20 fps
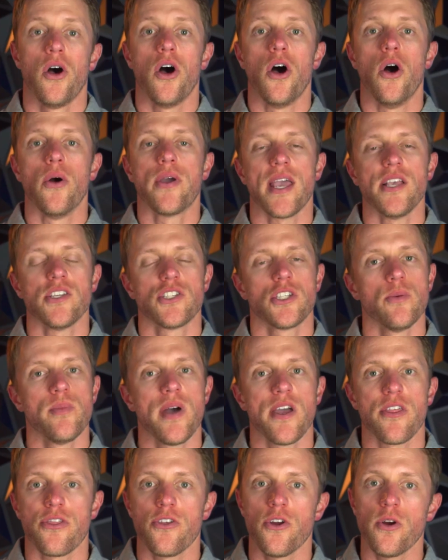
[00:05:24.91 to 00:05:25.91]
Okay, so
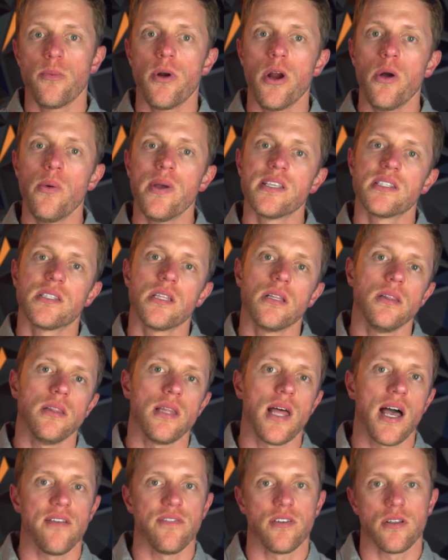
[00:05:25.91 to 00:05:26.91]
my third pro is the
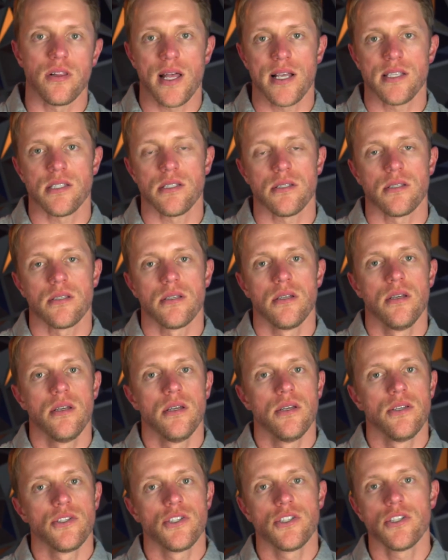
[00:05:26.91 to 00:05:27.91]
live classes.
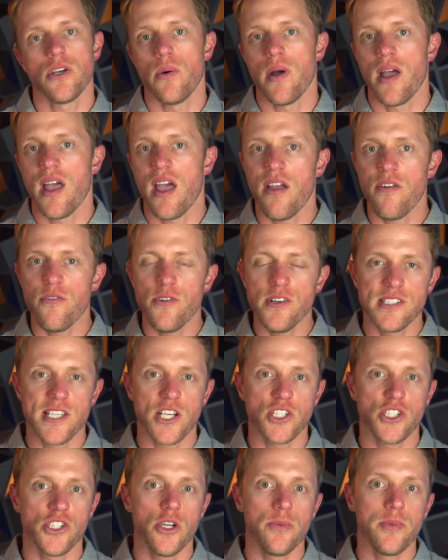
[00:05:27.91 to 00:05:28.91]
So every
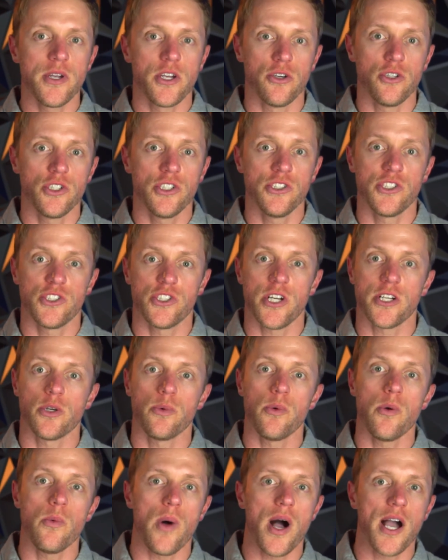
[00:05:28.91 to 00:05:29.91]
session, your Magoosh instructor
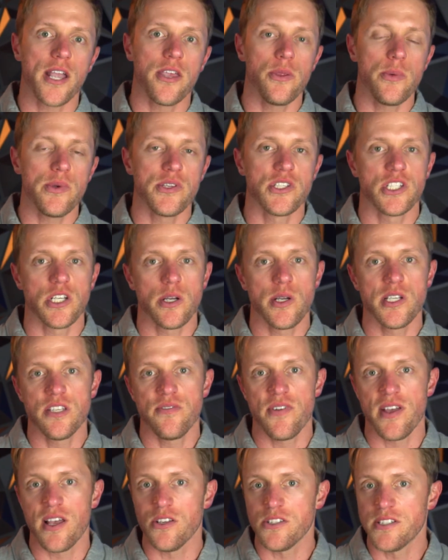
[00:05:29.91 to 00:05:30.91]
will walk you through a series
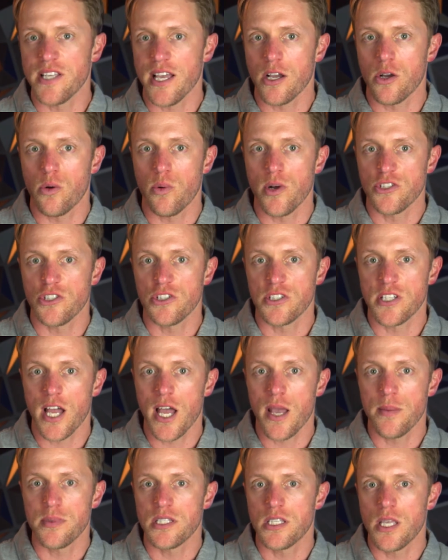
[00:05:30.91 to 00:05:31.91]
of LSAT question
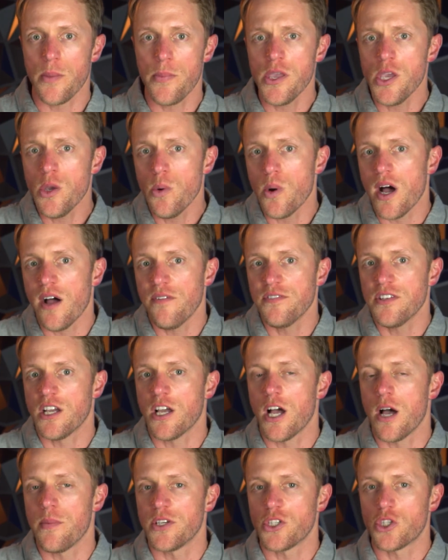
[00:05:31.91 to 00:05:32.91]
types, tipping you off to
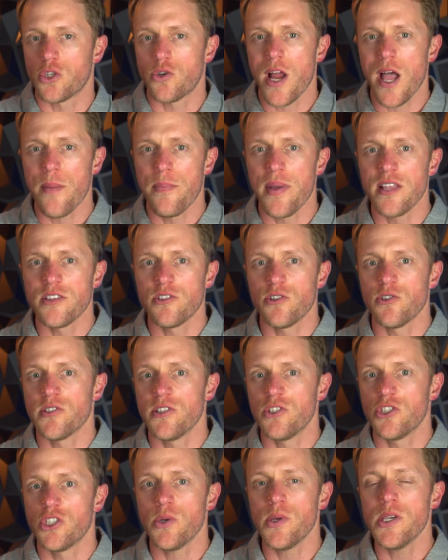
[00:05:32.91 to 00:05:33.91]
common trap answers
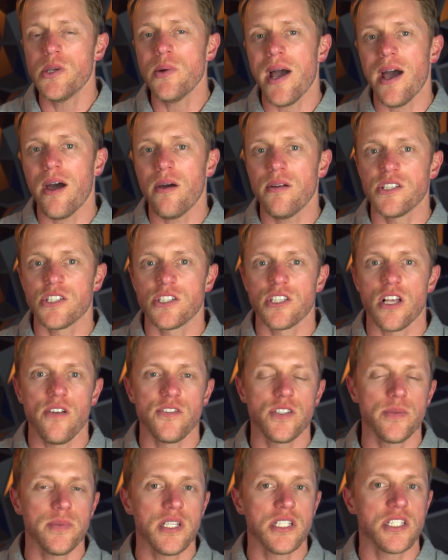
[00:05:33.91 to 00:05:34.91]
and showing you how to solve
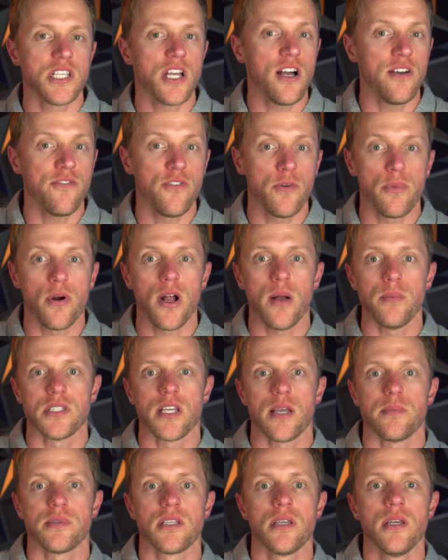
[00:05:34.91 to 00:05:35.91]
some of the tougher problem
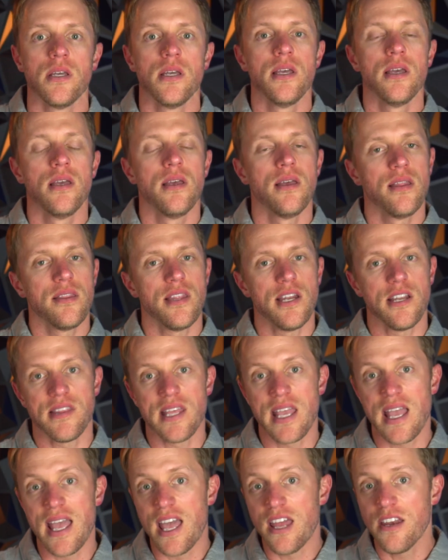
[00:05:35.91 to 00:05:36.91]
types. Then at
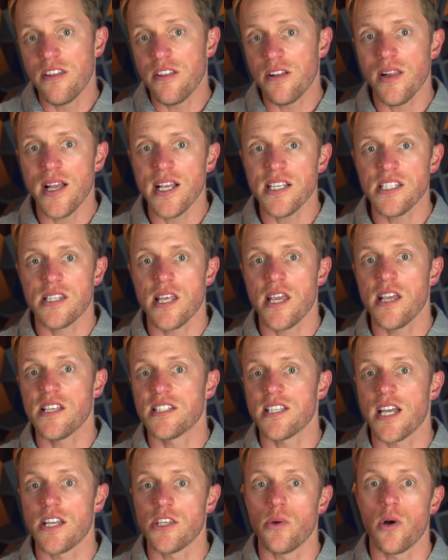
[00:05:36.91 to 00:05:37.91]
the end of the class, they
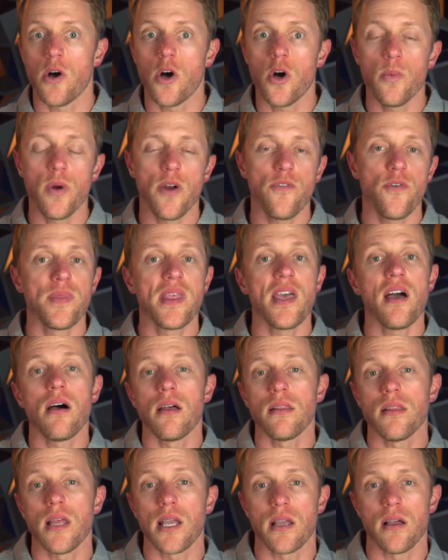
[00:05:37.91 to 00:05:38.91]
assign you homework from the
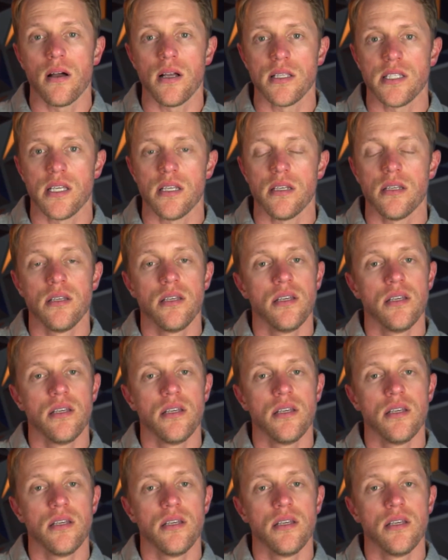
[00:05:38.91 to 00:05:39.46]
online content.